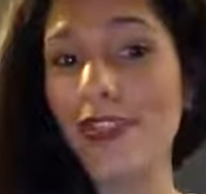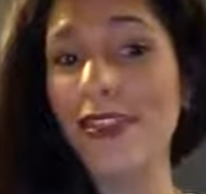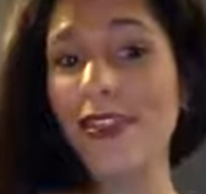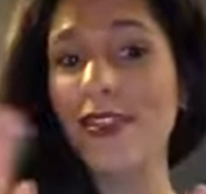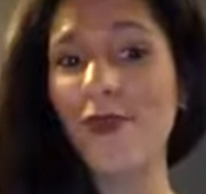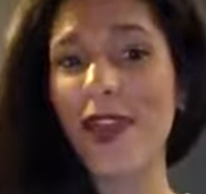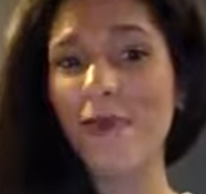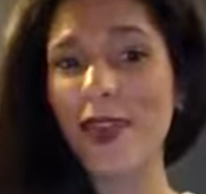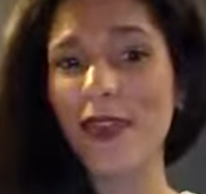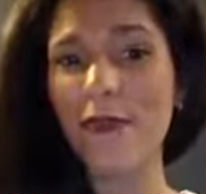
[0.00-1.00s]
And this is what I
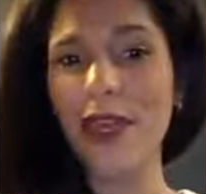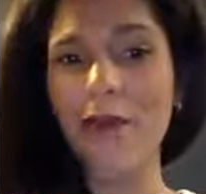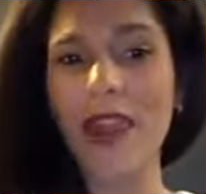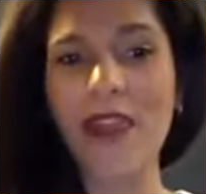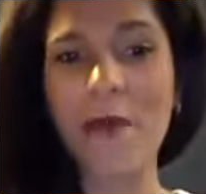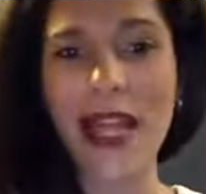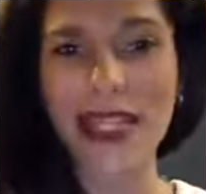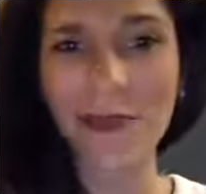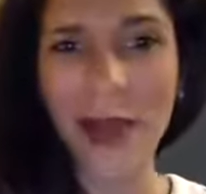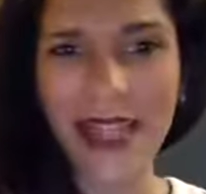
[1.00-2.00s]
mean by the
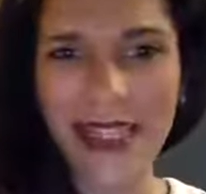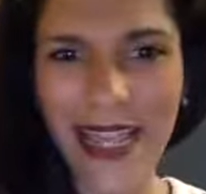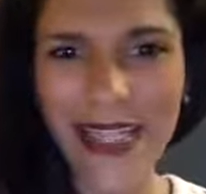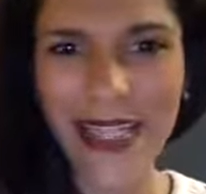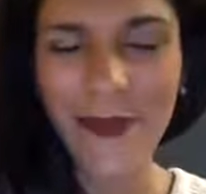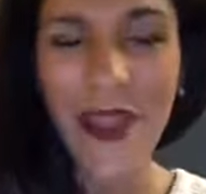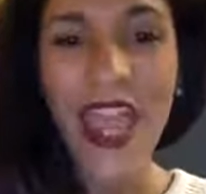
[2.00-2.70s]
bite sizes.